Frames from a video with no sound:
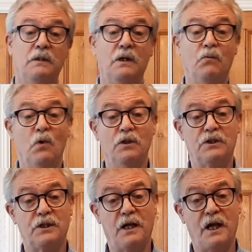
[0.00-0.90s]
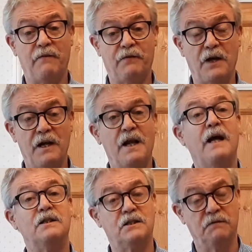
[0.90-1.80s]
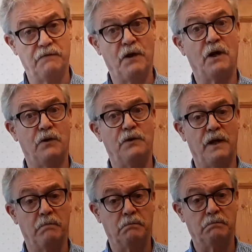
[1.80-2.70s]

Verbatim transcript: At once they left their nets and followed him.